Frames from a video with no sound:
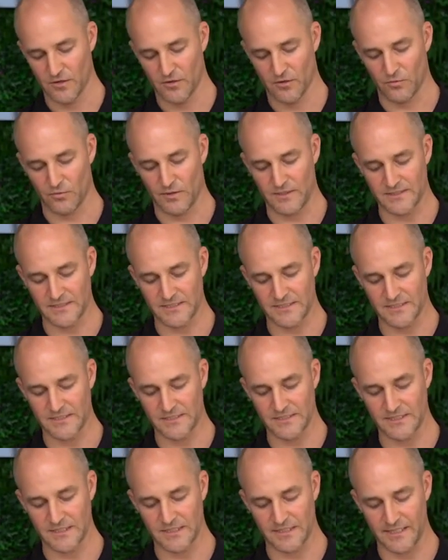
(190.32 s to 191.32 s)
Once this
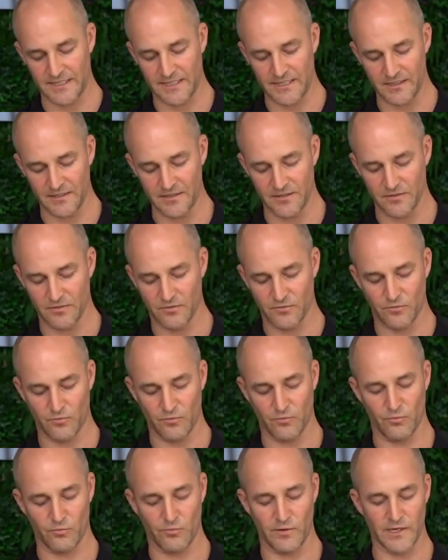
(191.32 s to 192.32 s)
is clean,
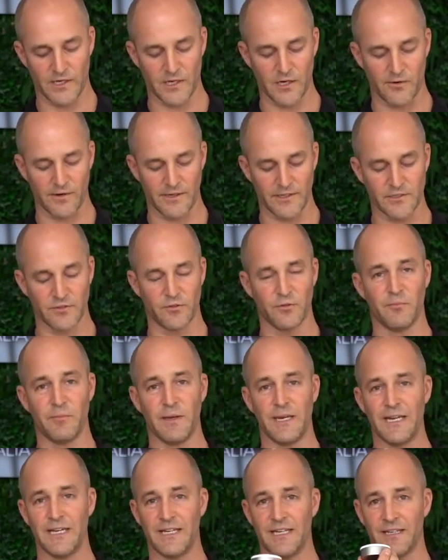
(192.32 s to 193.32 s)
we're going to
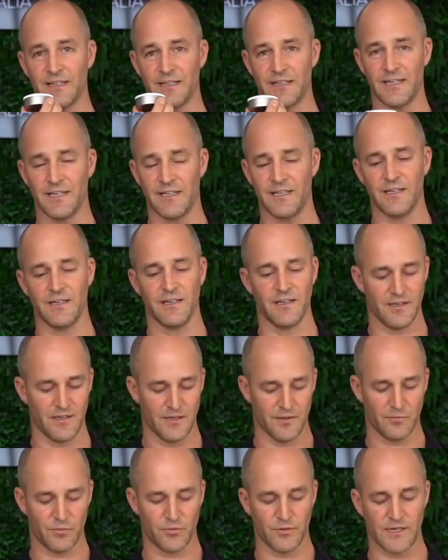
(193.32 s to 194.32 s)
immediately
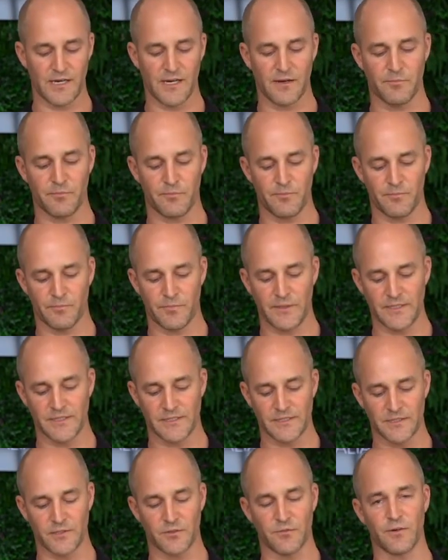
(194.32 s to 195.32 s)
put our
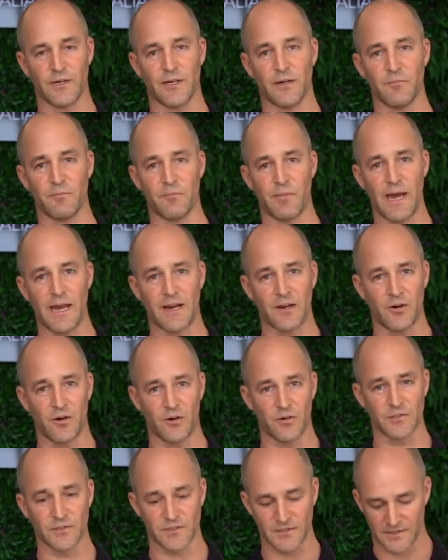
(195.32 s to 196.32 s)
piston ring back
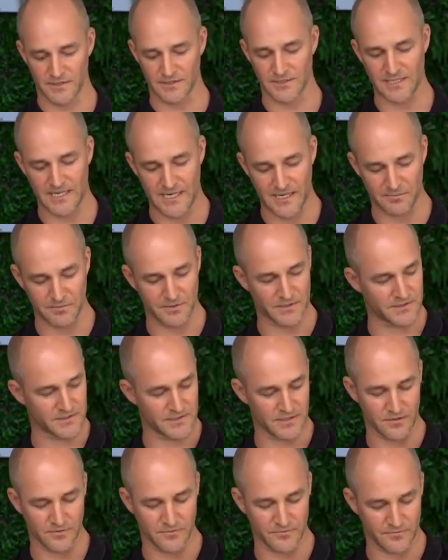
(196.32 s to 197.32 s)
onto the tamp
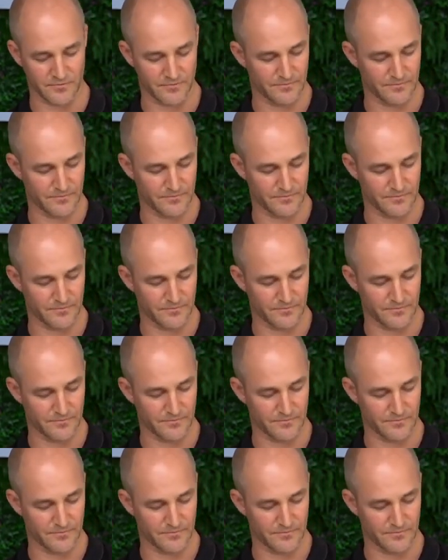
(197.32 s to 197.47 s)
itself.